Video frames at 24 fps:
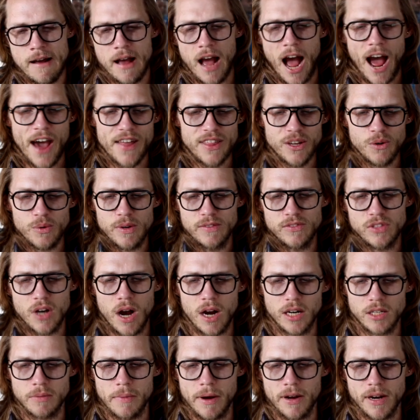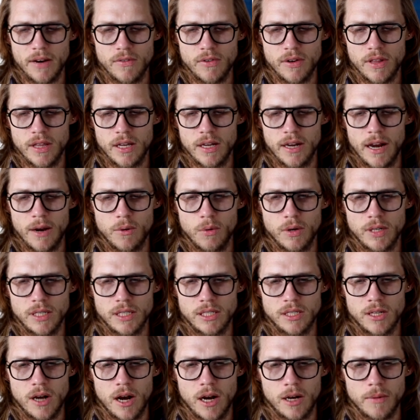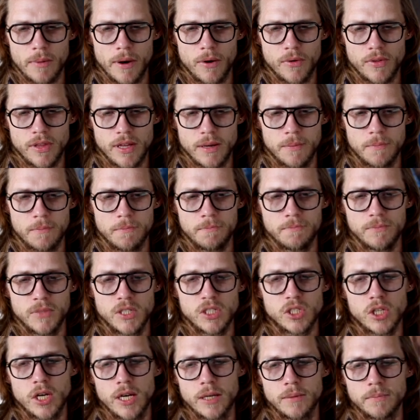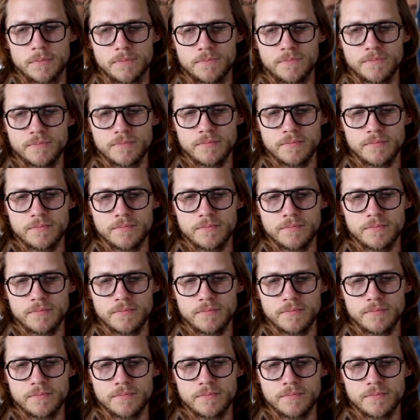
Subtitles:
I think we've talked about everything I wanted to talk about with him. He's good,